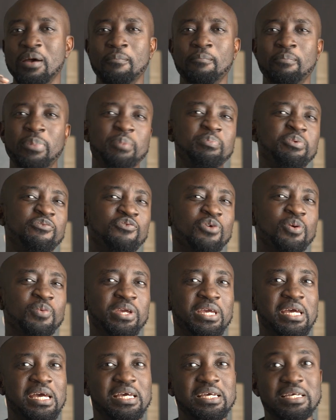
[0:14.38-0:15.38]
But before
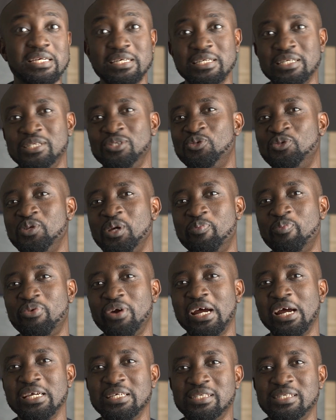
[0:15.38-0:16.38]
we get into the
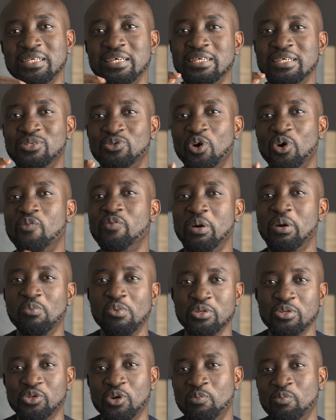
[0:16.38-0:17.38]
prices of the
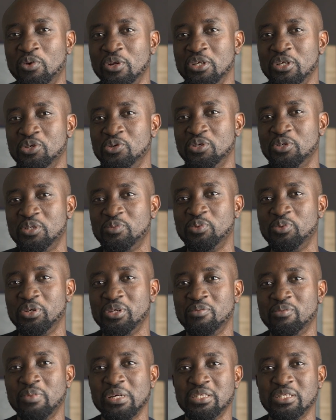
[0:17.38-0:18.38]
most commonly used
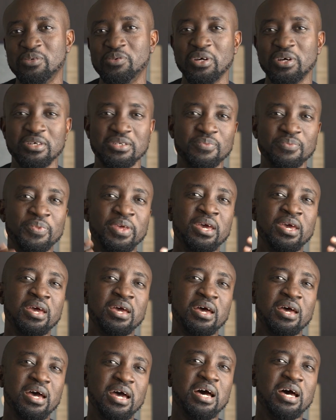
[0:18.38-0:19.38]
building materials,
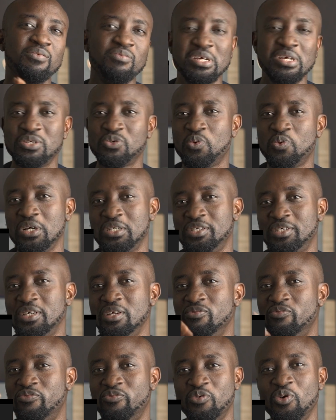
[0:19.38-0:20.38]
I have this
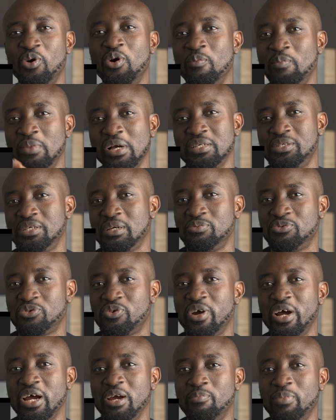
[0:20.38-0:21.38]
question from a
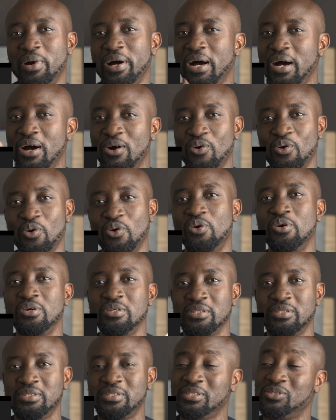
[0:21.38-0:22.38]
subscriber
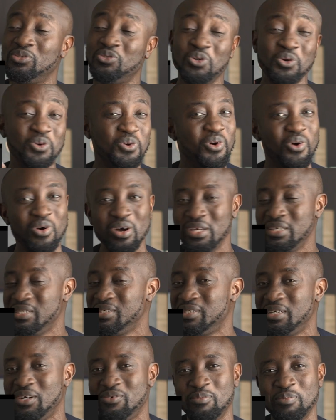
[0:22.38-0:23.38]
on TikTok or
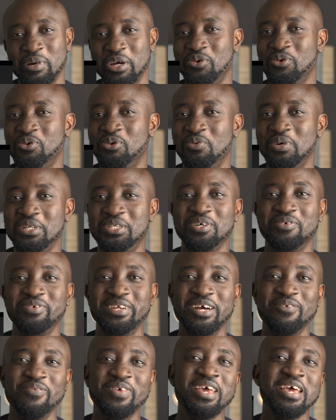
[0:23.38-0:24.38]
Instagram. I don't know which of
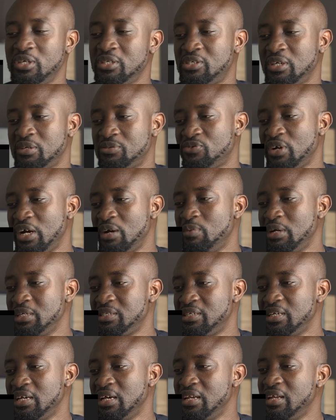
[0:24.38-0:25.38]
them. This subscriber
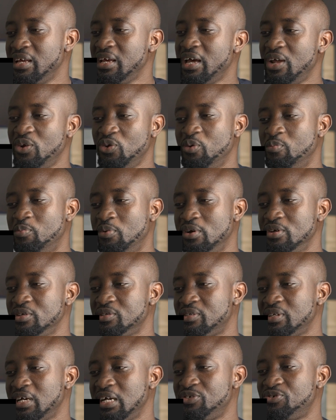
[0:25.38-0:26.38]
said, "Hello
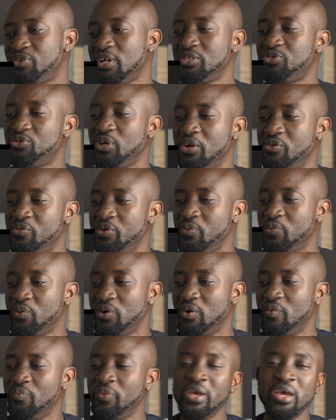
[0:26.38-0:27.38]
boss, I trust you are doing
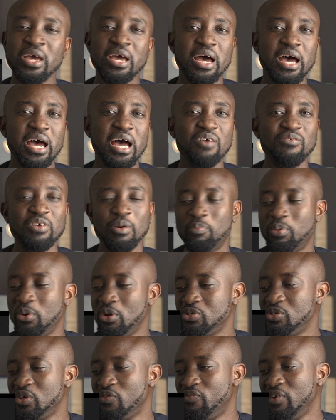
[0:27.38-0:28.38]
well. I have a
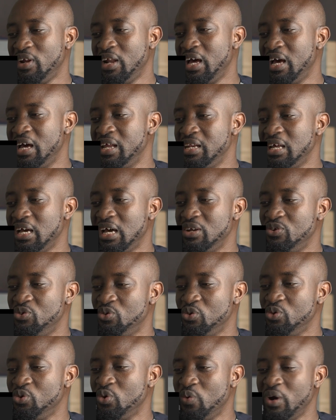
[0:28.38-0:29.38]
plot of land at
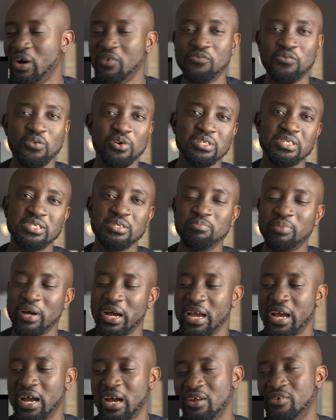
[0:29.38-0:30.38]
Dodowa 40
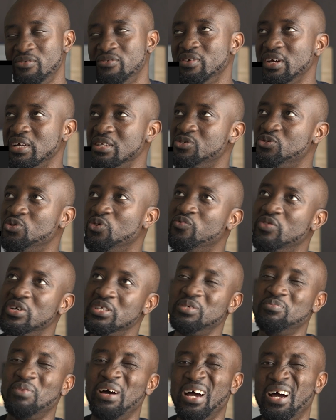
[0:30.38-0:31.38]
by 100. So
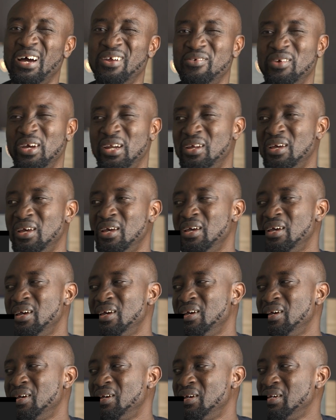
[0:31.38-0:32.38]
40 by 100
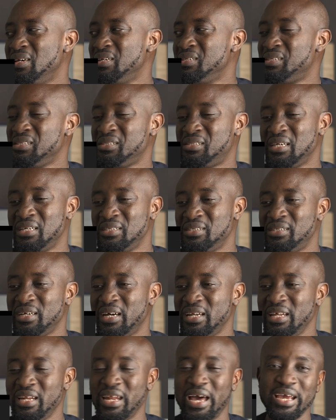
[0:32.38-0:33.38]
is
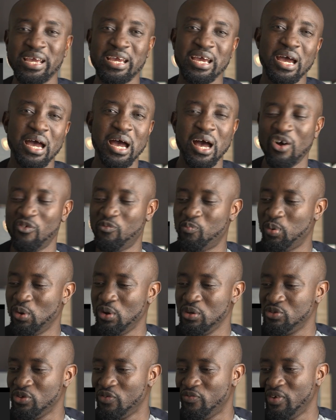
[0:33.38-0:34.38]
essentially like a half
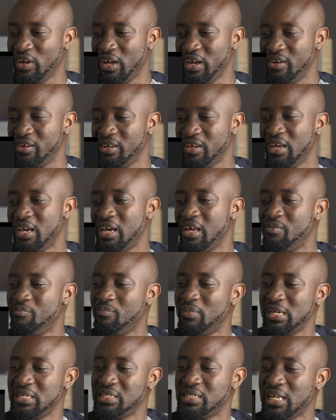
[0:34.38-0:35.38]
plot of land. And
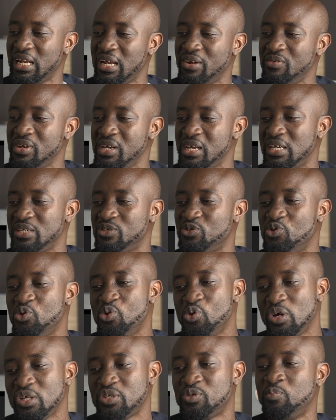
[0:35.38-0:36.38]
my salary is
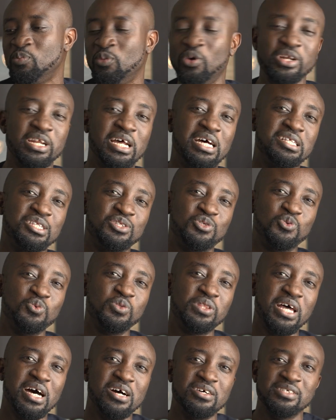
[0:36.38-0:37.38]
not more than
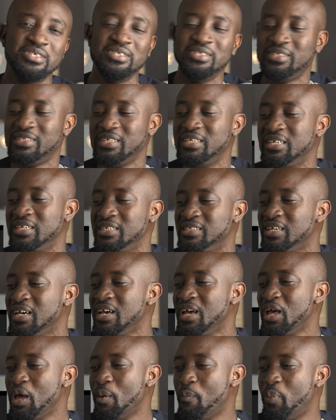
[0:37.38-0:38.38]
2,000 cedis
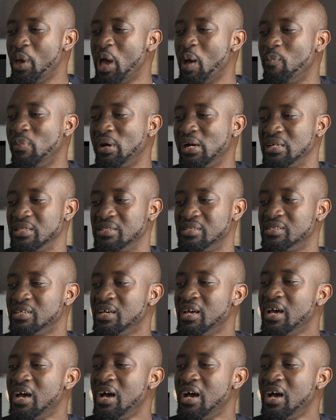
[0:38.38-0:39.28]
per month.